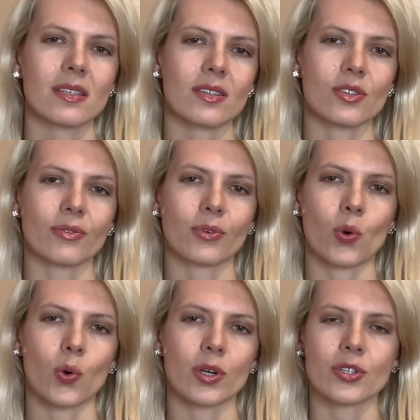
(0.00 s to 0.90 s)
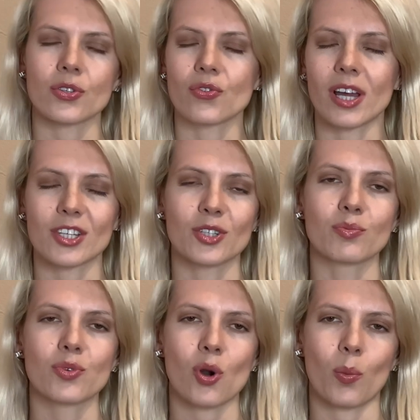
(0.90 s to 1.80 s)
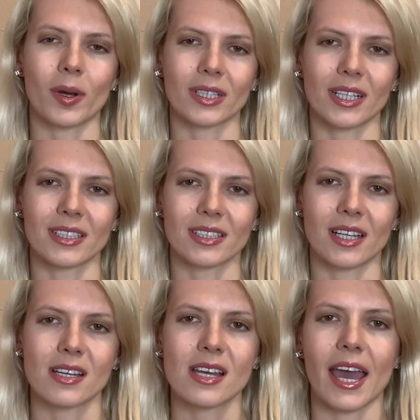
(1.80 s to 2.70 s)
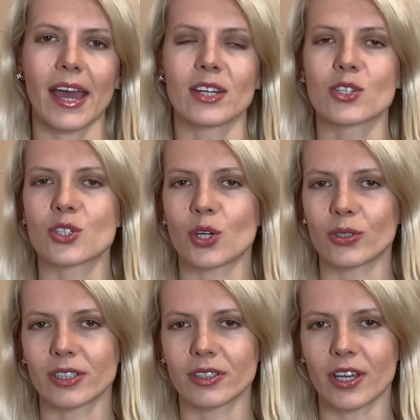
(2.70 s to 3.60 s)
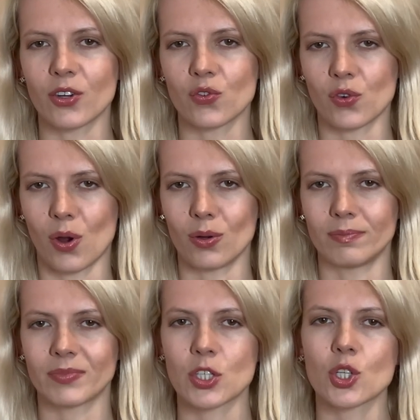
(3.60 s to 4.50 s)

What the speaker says: This is of course Russian propaganda and is totally wrong.